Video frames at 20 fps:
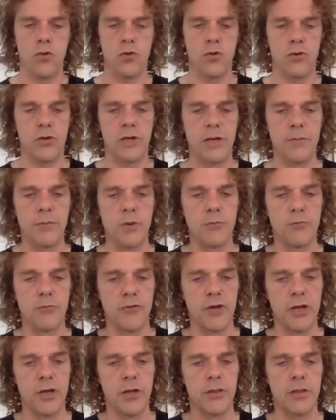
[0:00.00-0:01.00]
Keep on
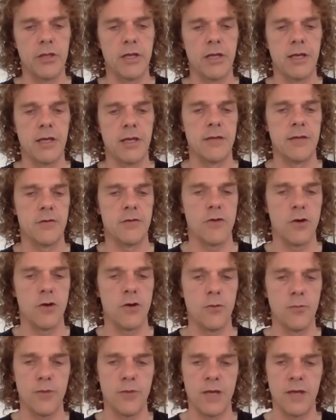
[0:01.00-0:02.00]
breathing in your
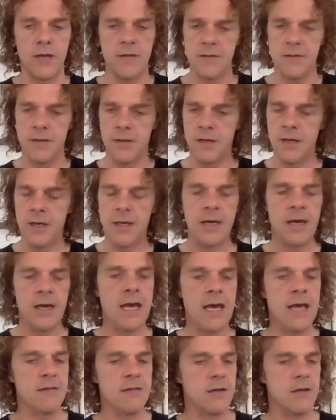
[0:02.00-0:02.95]
own pace as